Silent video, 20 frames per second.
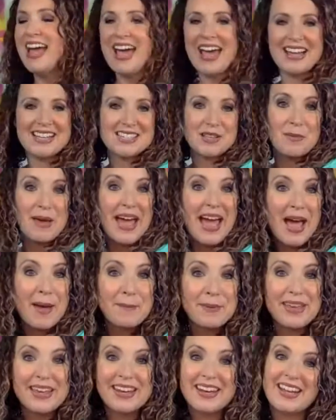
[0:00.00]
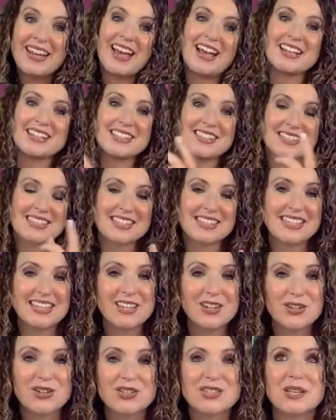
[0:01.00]
has some happy in it, it has
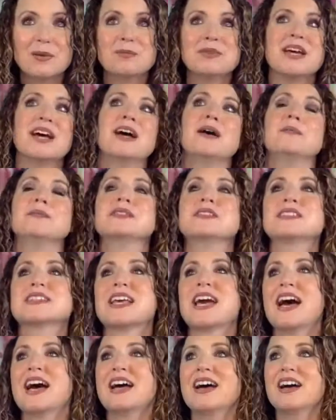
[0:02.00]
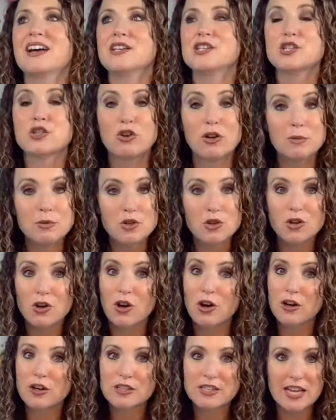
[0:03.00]
stickers sometimes, it's got scripture
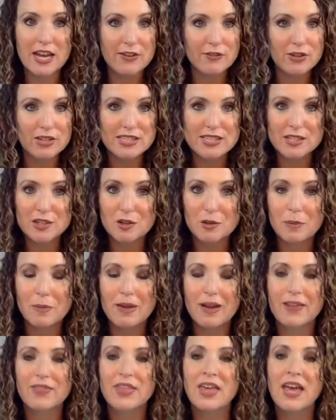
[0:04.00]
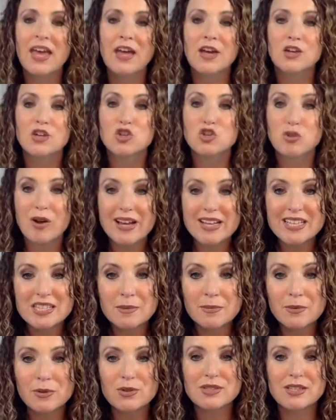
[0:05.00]
cards every single month,
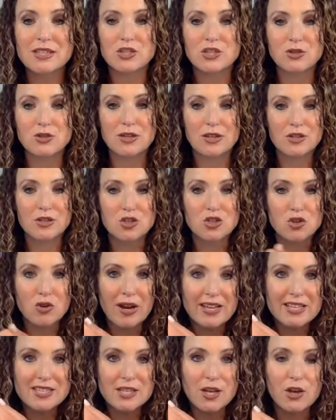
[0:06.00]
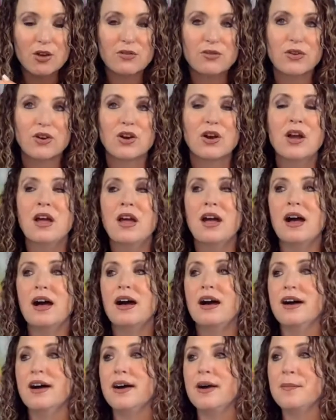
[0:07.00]
traceables that you can trace over,
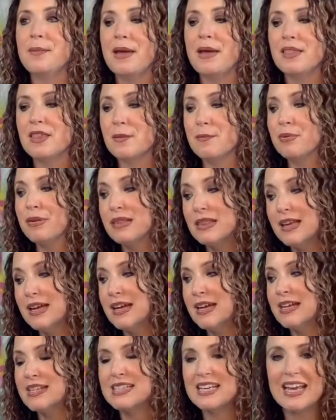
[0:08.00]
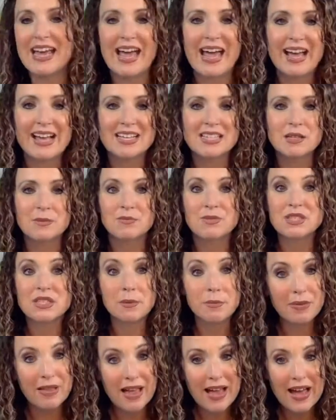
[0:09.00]
and then plus it has
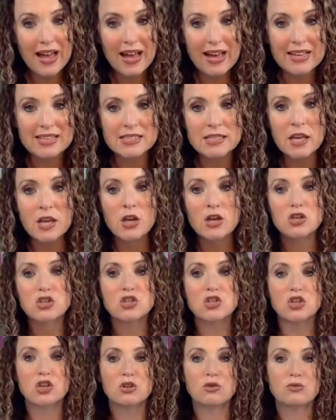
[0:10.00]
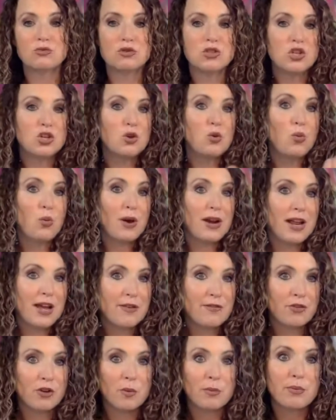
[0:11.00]
supplies to do
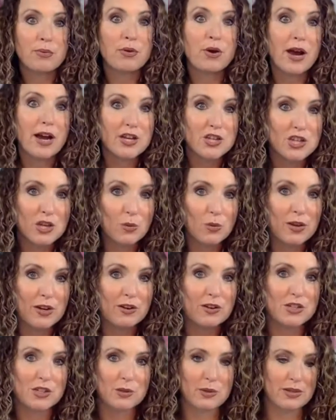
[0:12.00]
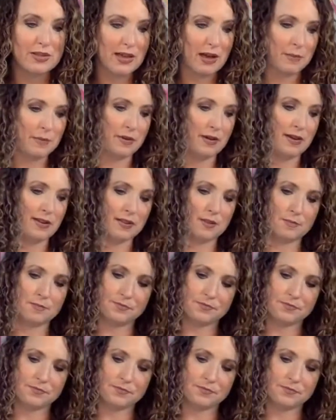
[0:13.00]
whatever project we are doing that month.